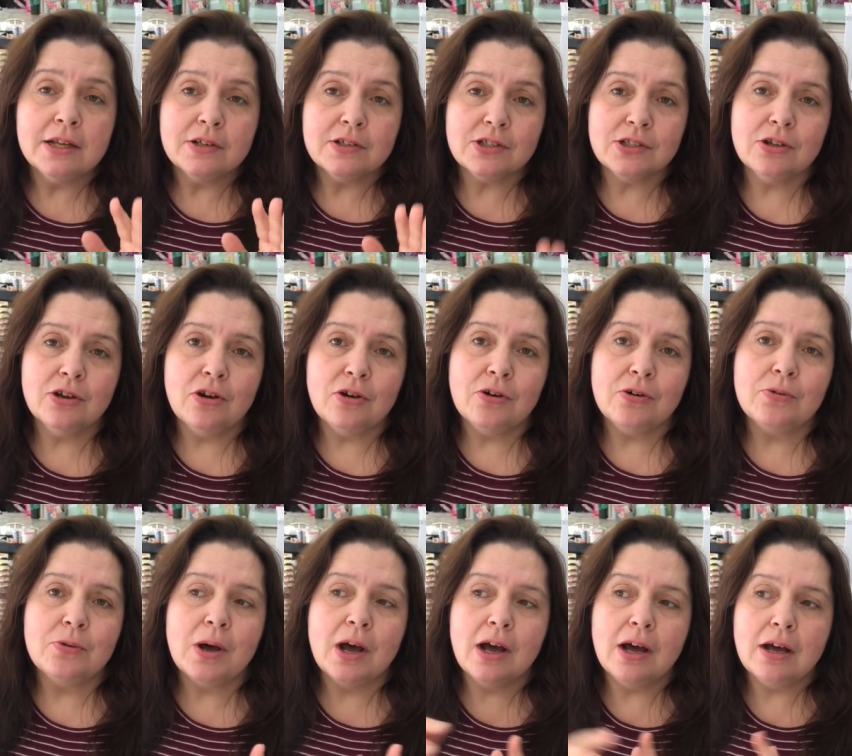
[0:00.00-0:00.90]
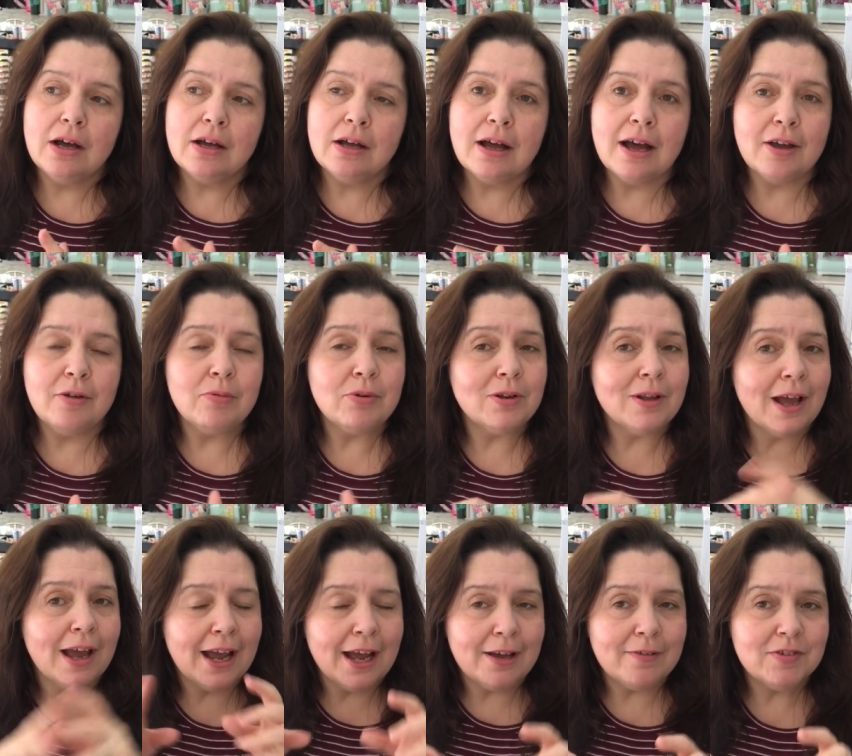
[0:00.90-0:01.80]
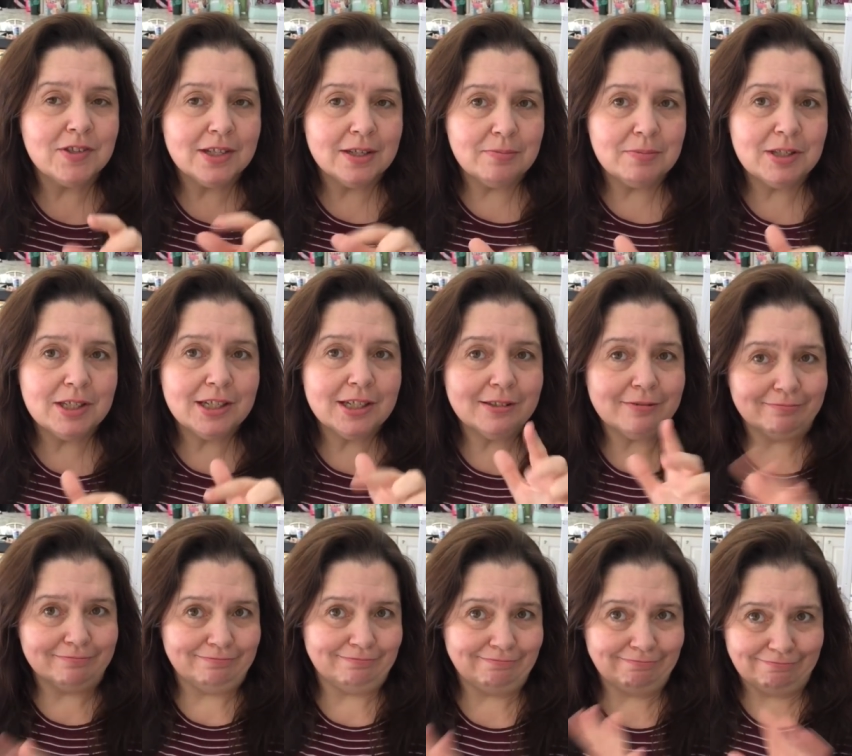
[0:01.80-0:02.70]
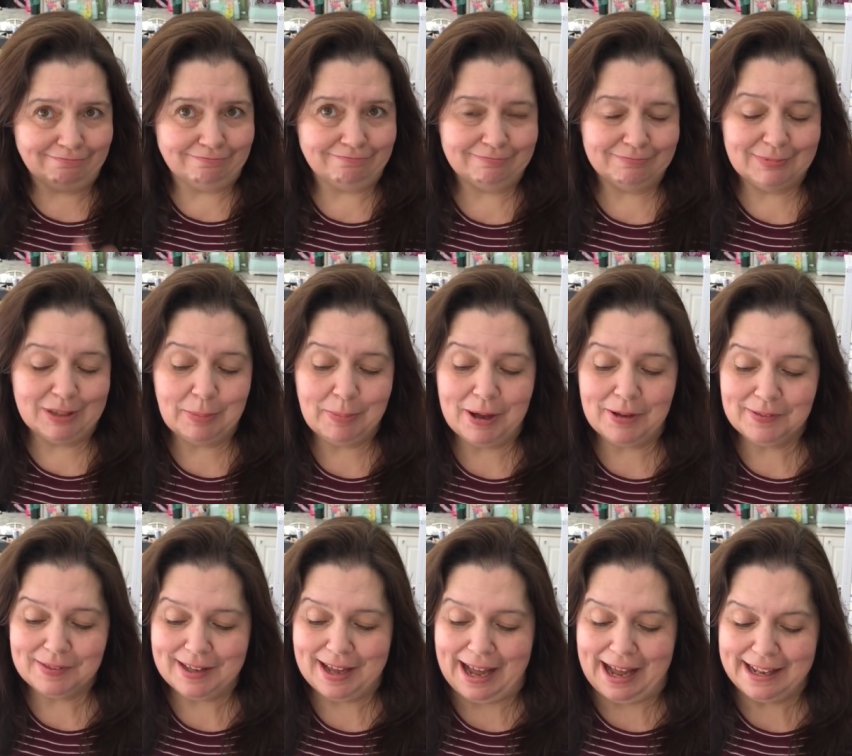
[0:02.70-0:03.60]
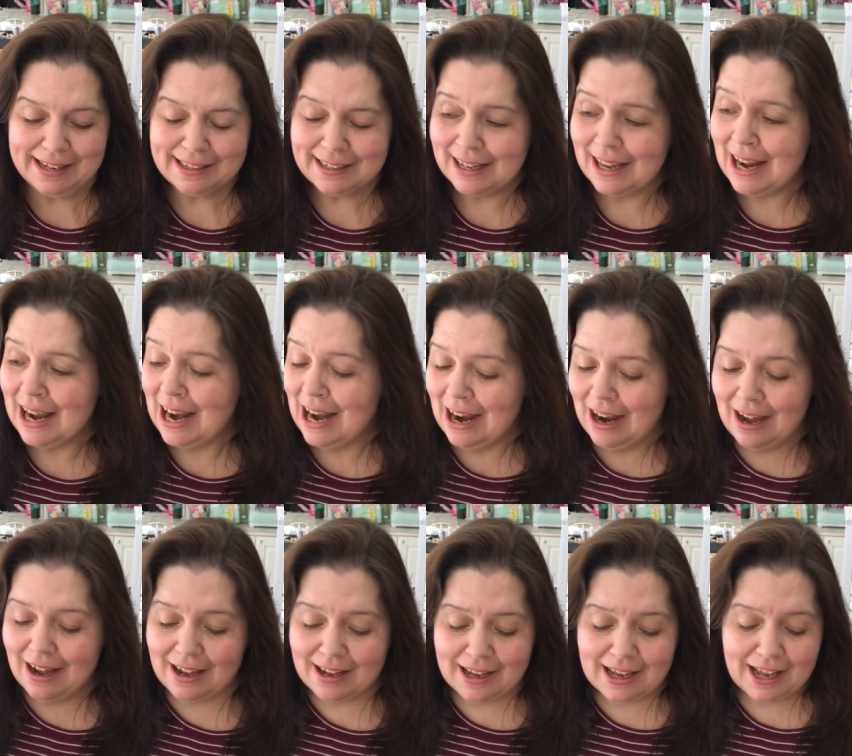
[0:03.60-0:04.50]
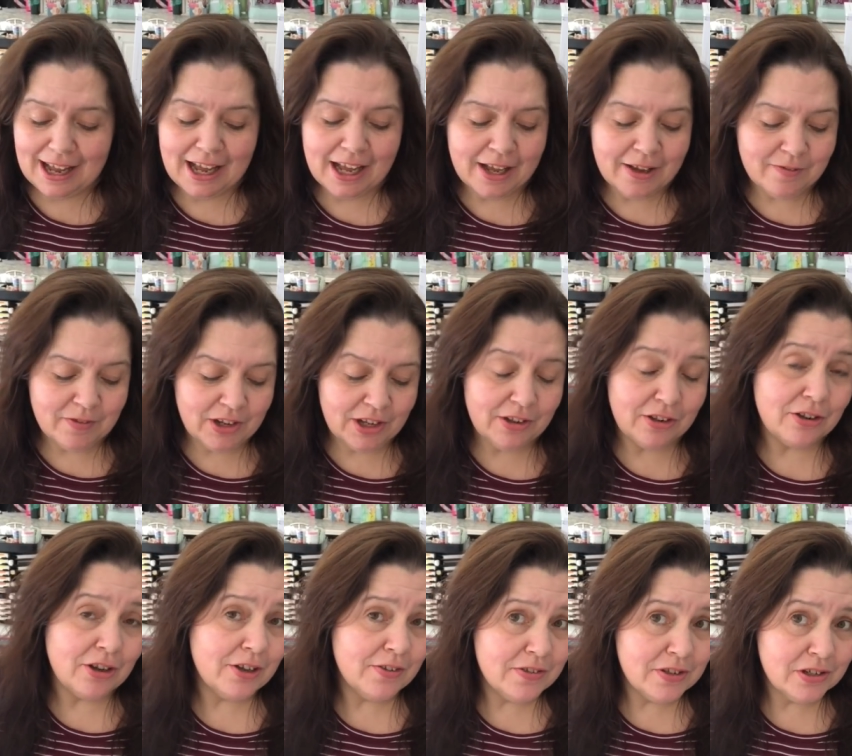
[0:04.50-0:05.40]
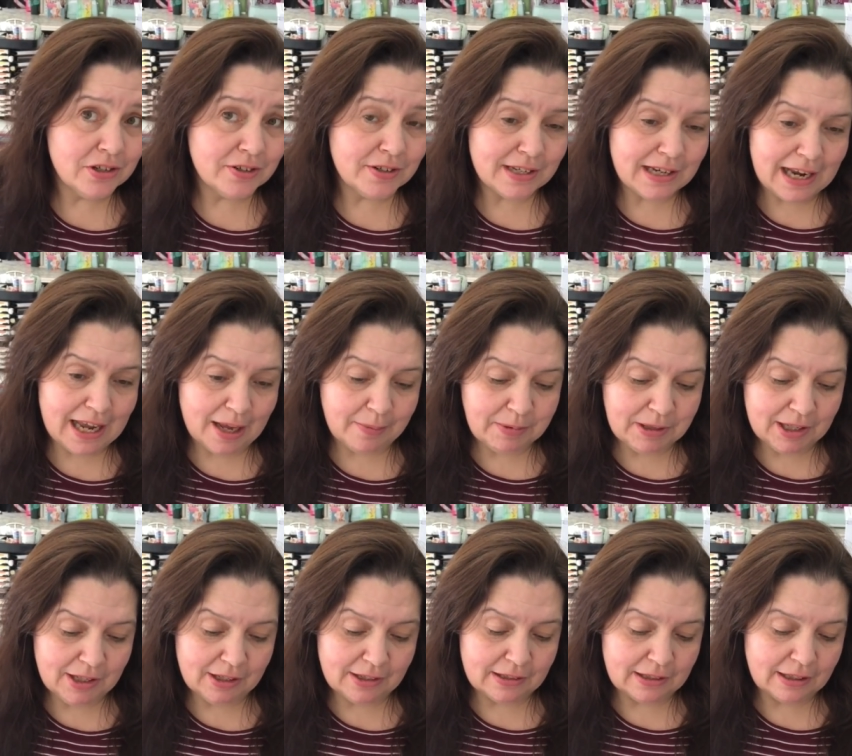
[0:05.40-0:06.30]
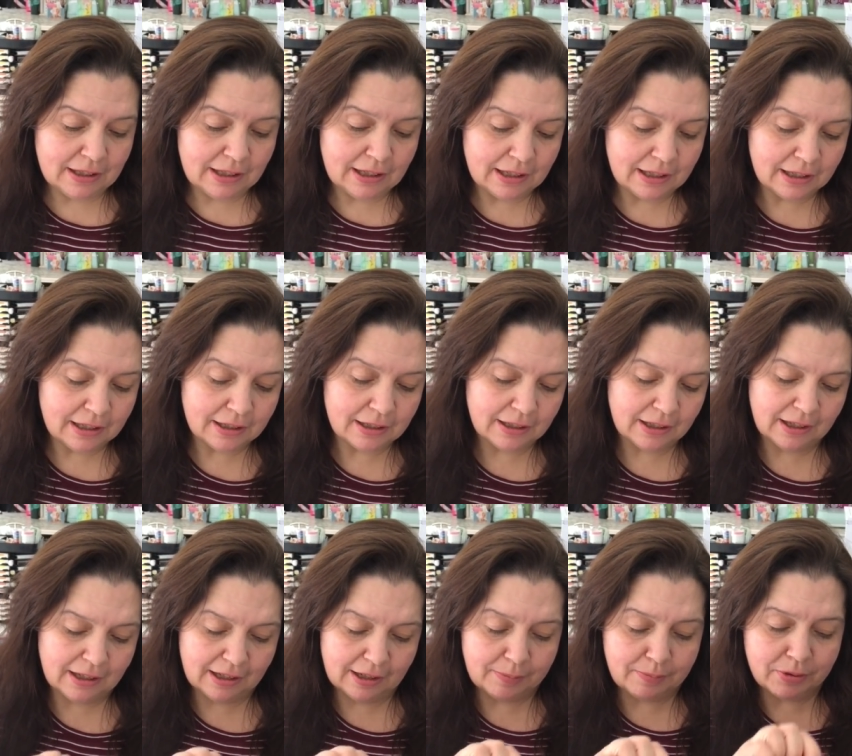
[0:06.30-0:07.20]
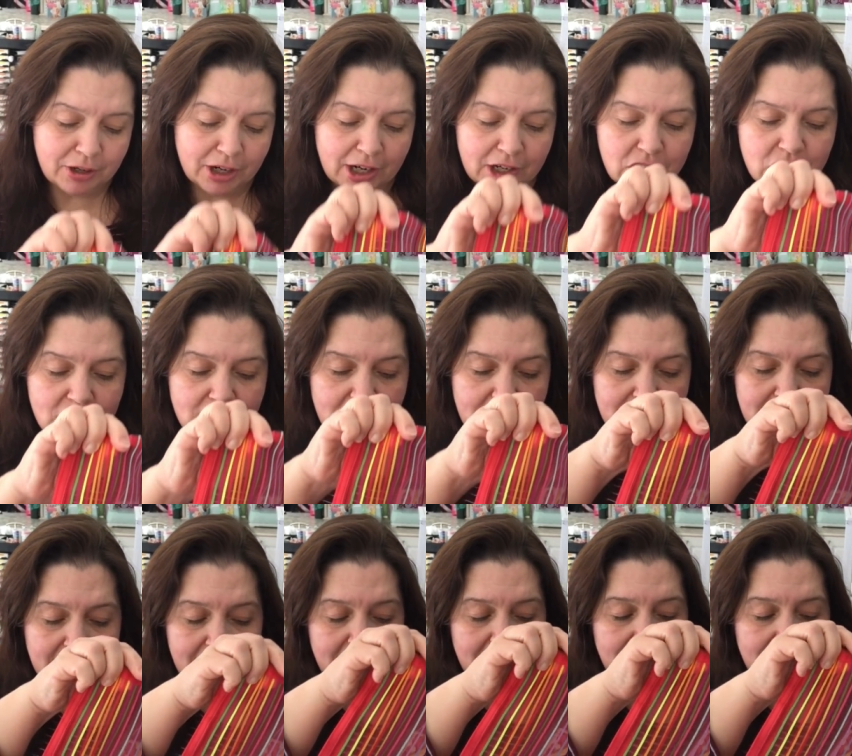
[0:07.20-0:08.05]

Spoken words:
So I will have something about that. I have another napkin project